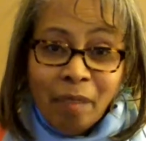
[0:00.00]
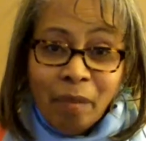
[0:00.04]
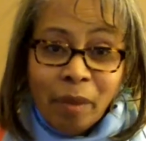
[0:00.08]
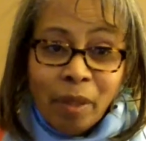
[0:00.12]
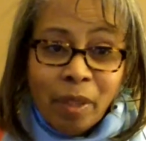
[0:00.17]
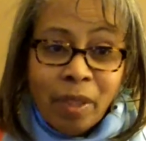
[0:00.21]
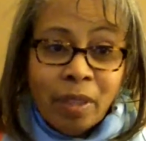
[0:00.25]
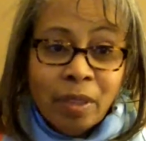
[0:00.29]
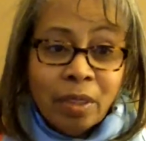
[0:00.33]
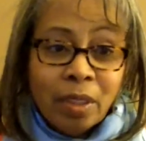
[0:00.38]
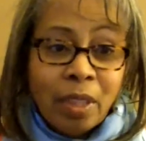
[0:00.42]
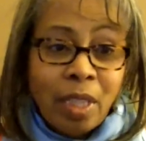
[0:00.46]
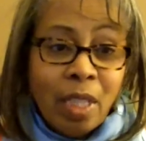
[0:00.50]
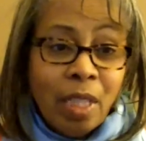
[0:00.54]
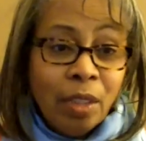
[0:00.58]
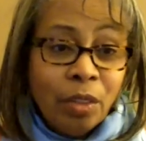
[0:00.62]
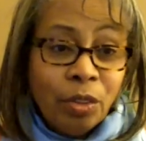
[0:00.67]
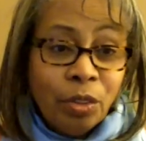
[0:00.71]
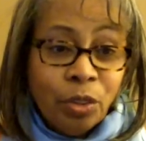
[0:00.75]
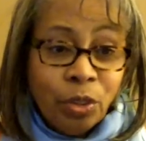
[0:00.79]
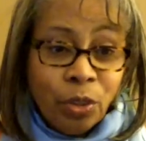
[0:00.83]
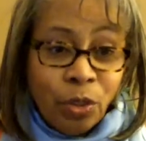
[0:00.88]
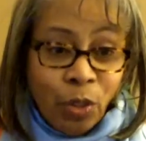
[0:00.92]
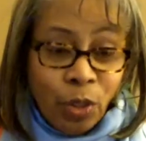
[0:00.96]
Because
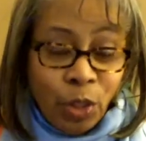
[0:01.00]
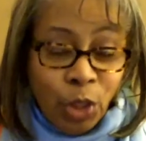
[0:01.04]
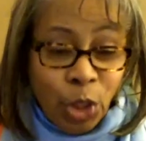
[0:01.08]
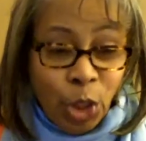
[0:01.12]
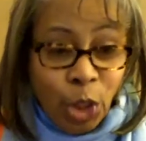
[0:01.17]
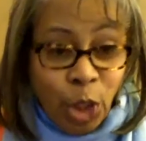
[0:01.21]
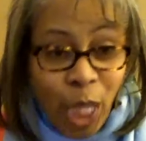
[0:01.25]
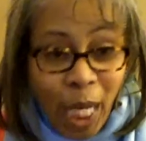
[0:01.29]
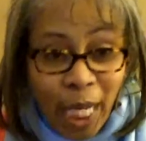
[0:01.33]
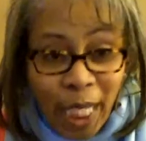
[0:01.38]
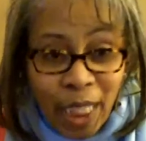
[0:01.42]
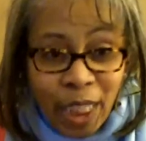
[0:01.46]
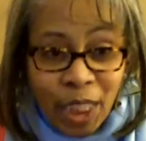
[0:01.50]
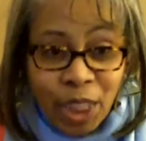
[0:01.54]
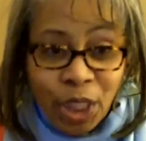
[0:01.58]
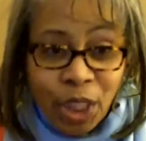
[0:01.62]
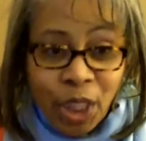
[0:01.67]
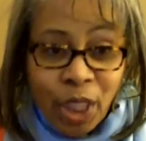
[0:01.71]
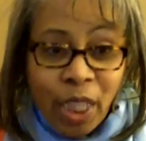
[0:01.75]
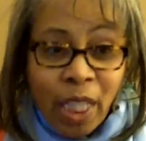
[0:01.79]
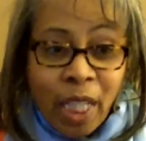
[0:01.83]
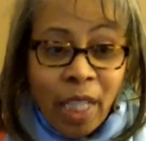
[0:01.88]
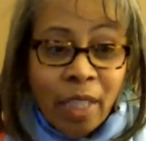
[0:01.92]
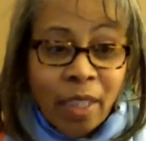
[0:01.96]
cultures are
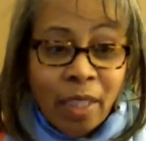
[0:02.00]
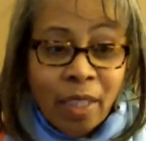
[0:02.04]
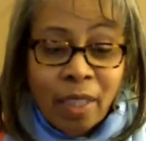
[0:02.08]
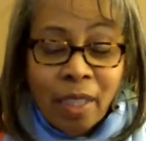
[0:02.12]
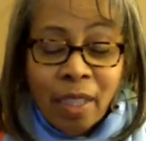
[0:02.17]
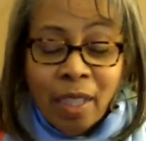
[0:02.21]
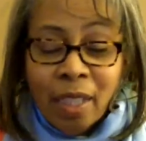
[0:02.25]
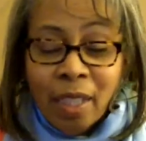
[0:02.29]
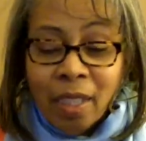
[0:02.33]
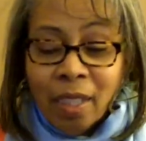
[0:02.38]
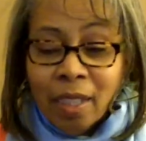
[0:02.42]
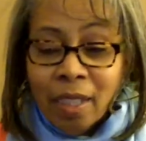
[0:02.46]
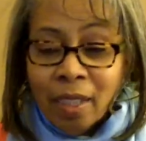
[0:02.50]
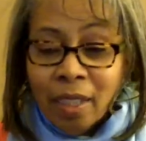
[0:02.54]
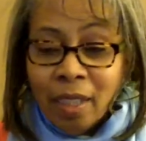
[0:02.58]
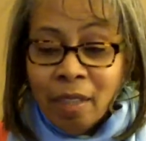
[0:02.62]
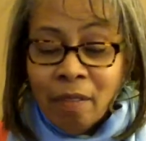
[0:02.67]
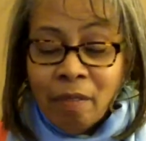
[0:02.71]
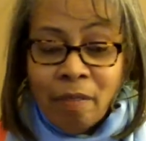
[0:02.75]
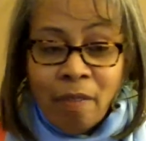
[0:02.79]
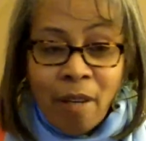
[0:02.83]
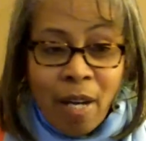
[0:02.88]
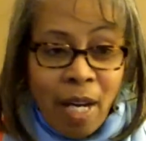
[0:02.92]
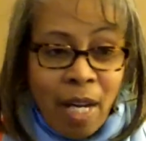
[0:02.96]
changing and
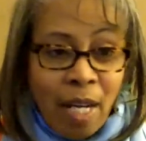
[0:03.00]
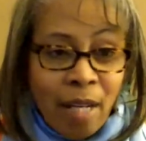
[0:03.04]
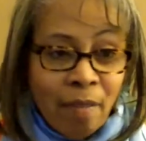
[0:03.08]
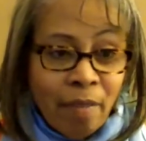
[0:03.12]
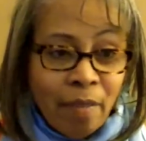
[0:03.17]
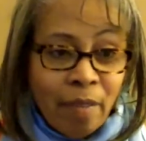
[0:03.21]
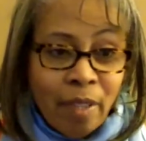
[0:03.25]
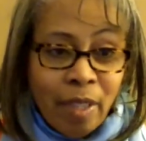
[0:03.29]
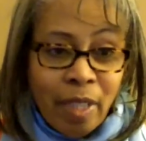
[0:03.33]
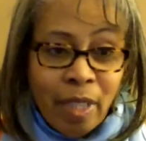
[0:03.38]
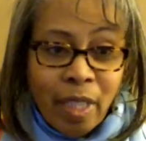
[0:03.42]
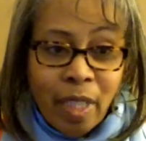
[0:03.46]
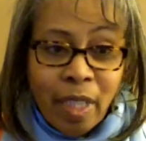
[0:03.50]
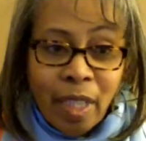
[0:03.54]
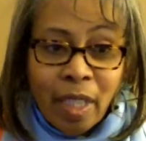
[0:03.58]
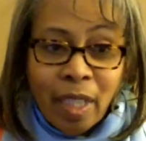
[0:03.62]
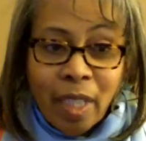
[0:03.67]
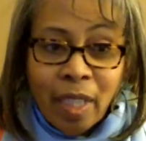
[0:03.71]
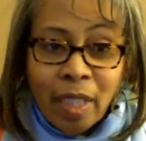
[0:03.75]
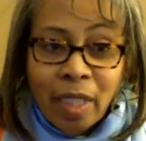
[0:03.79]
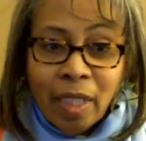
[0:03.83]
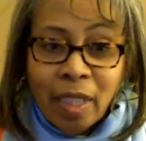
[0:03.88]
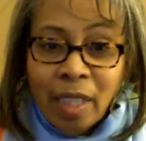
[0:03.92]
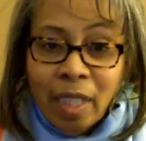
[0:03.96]
evolving
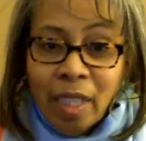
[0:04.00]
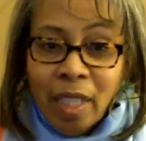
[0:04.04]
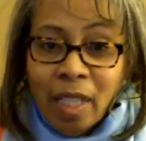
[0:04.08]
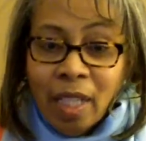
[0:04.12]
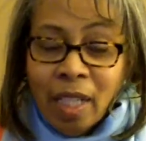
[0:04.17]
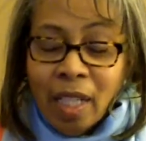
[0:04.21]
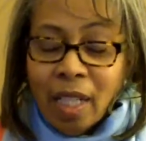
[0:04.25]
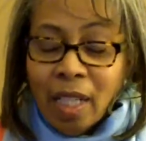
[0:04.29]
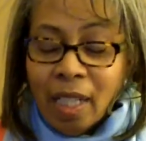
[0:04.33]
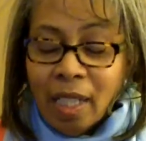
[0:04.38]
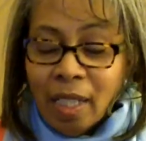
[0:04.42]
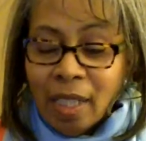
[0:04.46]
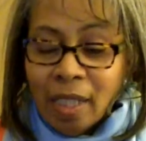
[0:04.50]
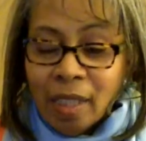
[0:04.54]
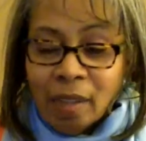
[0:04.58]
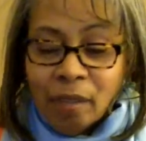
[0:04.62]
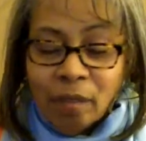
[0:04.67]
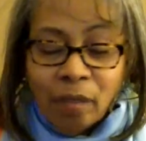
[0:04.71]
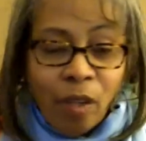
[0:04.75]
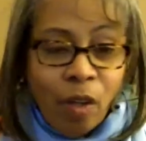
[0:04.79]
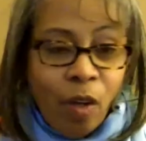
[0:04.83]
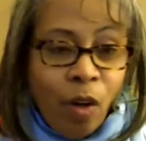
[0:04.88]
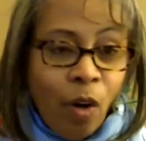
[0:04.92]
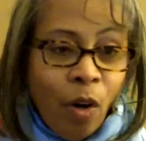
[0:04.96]
and
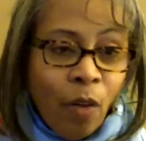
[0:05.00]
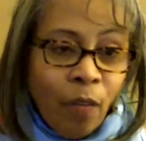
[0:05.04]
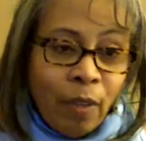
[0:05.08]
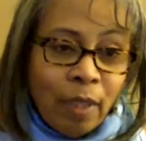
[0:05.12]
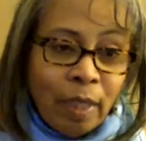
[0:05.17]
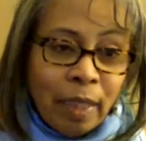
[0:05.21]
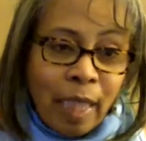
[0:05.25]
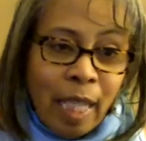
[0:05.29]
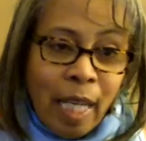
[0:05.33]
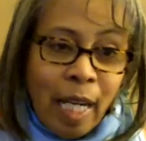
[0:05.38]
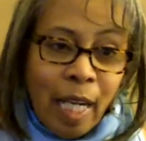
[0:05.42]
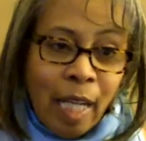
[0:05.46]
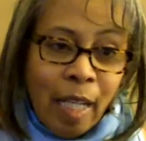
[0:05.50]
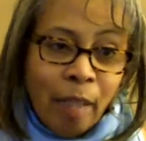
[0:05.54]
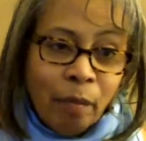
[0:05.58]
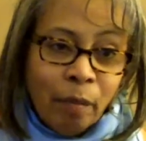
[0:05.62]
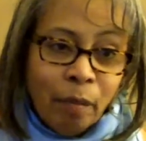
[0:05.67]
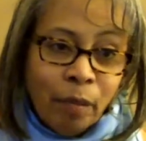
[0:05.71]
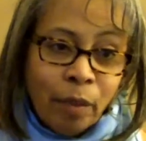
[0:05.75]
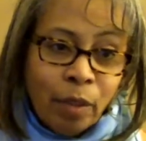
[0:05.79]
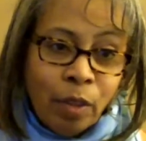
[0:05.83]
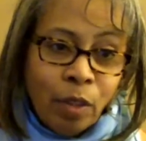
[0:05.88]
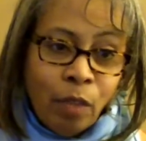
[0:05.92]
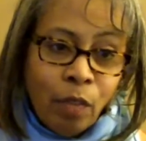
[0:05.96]
all the time.
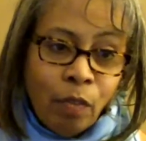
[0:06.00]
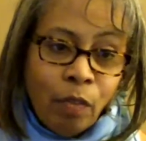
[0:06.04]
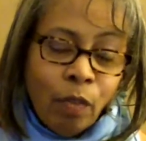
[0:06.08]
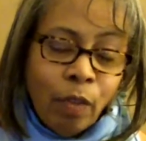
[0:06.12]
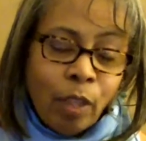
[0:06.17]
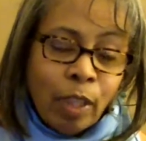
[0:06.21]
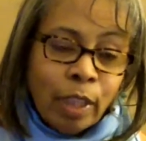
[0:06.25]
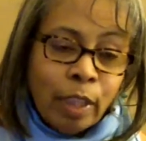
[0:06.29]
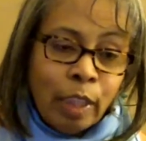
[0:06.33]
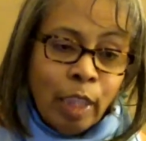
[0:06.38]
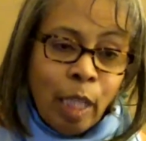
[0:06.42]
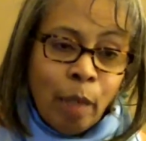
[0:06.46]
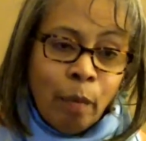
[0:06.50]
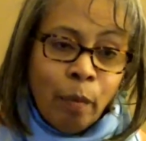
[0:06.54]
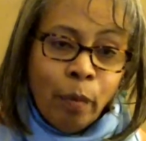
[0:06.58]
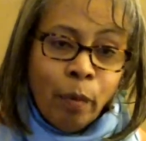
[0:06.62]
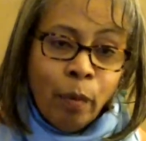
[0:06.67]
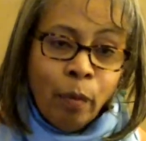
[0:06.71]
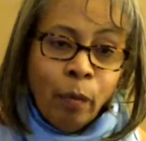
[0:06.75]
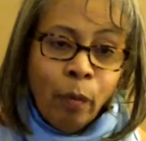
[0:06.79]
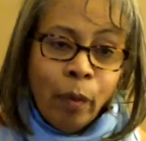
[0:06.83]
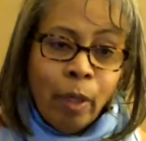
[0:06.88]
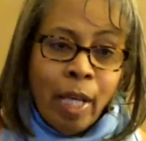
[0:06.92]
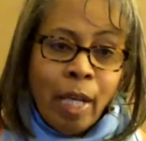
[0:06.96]
So, for
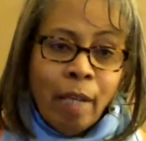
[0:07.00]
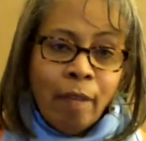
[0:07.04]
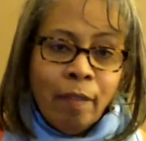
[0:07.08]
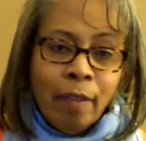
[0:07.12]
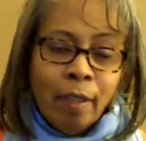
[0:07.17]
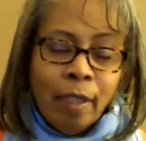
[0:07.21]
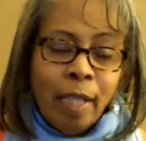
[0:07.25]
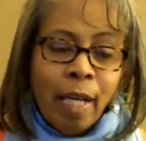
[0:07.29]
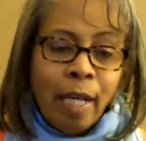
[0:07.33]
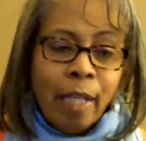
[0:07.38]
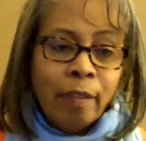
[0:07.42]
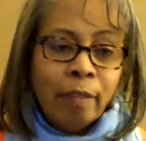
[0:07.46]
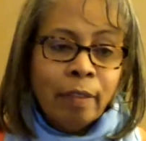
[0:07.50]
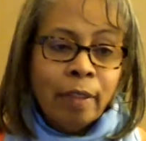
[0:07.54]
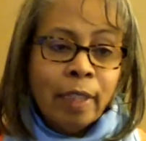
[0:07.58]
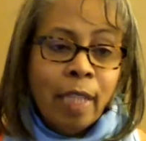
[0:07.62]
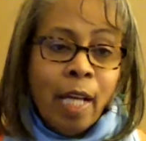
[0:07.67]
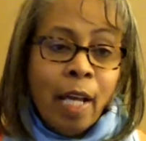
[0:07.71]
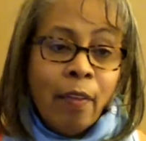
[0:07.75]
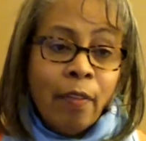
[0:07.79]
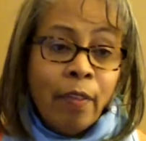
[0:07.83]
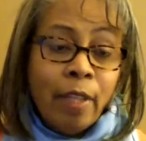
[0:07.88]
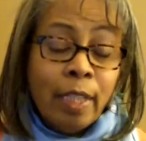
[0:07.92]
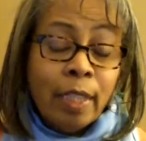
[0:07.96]
example, we have a lot of
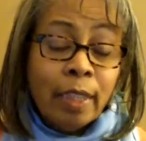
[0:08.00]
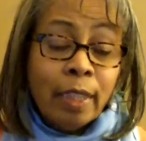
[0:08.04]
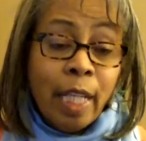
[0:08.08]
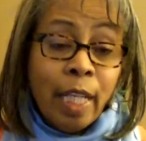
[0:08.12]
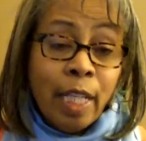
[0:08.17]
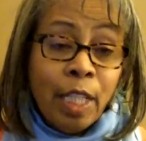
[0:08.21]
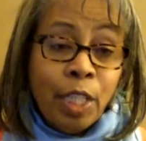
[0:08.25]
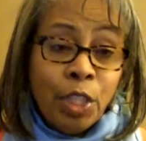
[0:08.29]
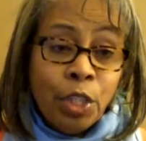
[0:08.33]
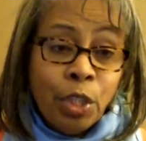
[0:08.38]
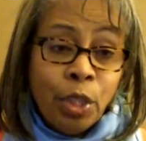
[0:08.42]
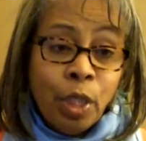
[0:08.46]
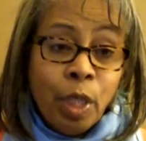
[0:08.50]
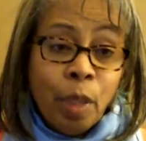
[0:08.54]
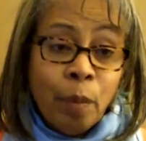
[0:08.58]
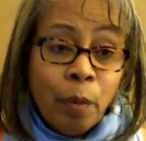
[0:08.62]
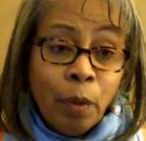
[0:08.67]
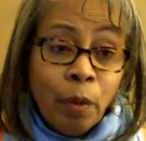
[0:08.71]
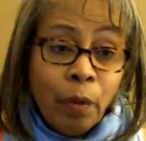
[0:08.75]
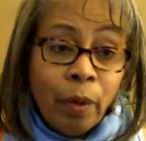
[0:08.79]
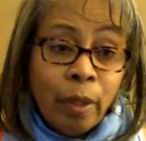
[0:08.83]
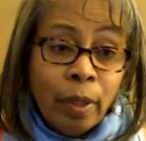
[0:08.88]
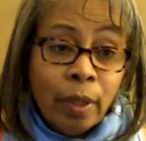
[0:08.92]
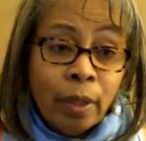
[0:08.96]
Southeast Asian
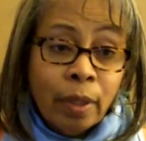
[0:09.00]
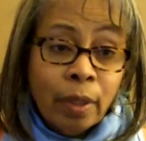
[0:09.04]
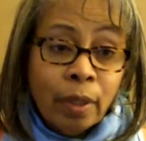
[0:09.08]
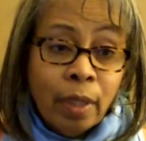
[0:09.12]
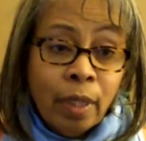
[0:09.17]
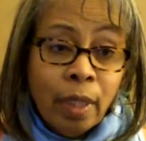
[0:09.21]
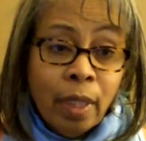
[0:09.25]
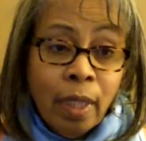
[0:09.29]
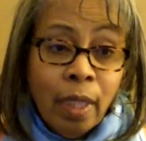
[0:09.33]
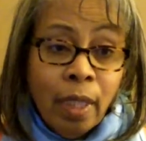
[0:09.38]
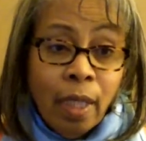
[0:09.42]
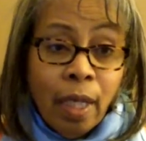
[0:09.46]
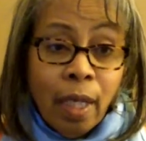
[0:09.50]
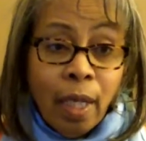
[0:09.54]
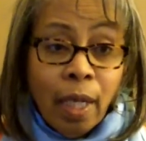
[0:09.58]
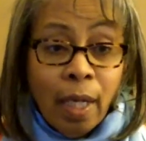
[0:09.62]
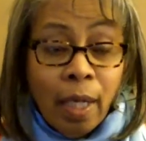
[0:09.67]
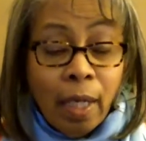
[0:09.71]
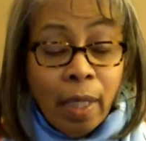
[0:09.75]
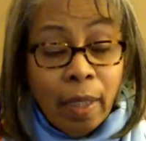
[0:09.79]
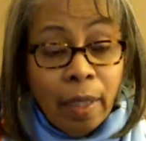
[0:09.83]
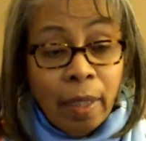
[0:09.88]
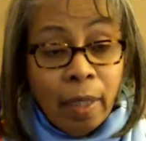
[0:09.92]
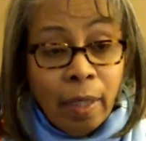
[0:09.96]
immigrants
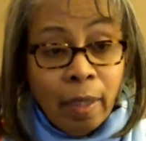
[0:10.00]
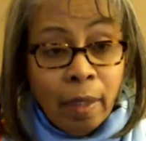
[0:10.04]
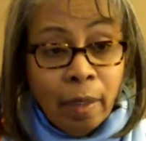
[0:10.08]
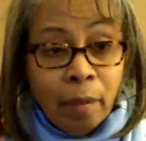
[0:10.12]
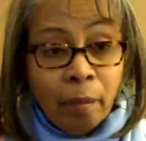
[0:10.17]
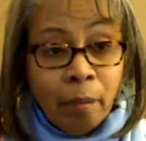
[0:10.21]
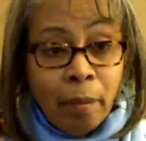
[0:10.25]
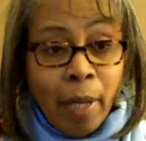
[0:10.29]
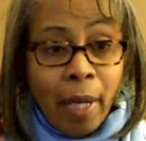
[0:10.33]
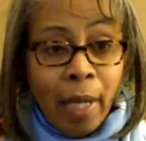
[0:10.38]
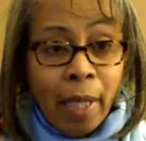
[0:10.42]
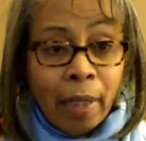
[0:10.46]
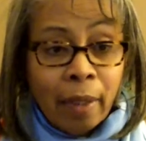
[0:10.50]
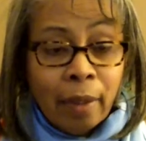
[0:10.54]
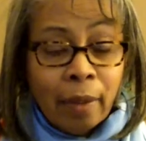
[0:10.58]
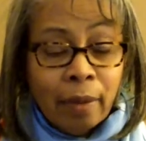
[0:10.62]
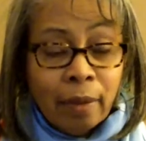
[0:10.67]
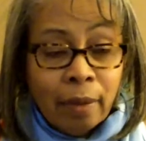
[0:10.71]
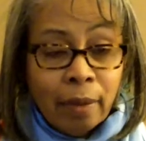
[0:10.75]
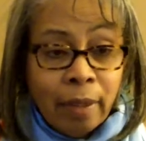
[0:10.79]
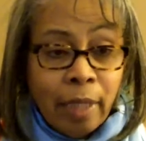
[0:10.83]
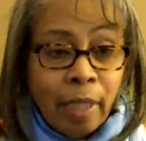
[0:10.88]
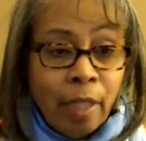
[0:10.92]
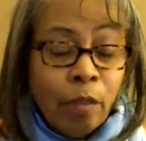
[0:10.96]
in my
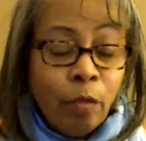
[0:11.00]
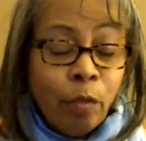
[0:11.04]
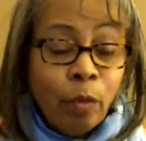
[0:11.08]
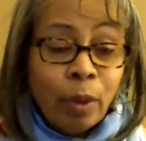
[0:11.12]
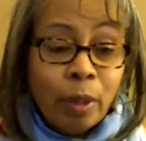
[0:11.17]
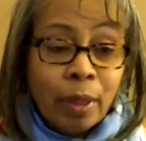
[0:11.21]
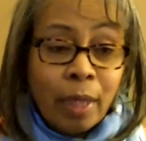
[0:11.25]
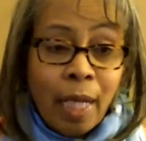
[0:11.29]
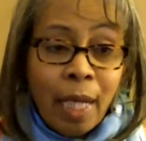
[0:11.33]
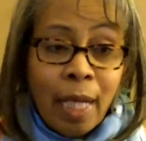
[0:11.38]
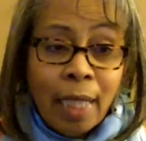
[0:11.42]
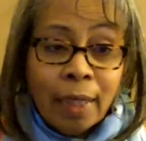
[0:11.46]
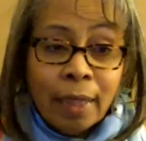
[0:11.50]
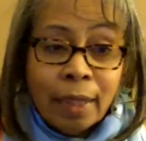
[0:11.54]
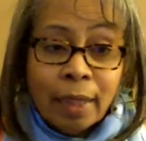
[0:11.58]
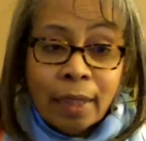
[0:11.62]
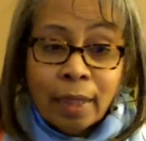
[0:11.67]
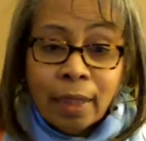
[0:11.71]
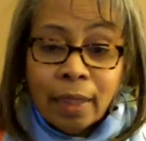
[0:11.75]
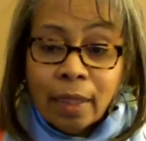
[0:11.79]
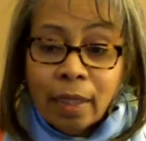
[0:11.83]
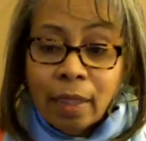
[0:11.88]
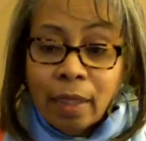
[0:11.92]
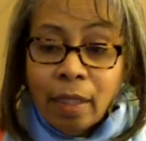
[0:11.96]
state of
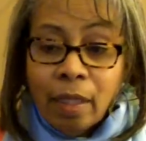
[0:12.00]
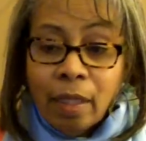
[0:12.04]
Wisconsin.